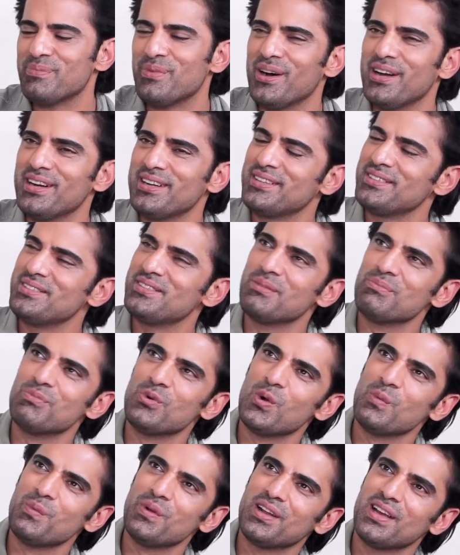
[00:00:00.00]
But the
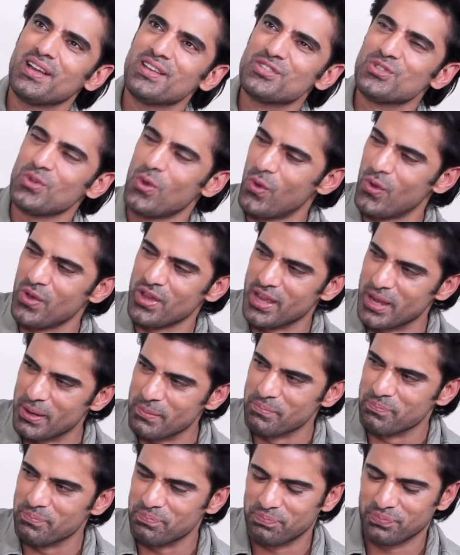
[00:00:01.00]
moment I saw
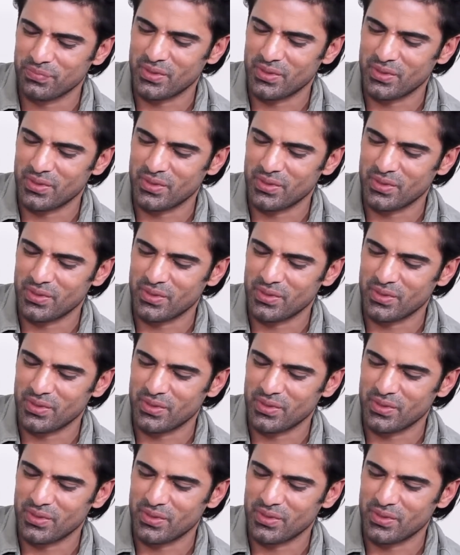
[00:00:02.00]
him,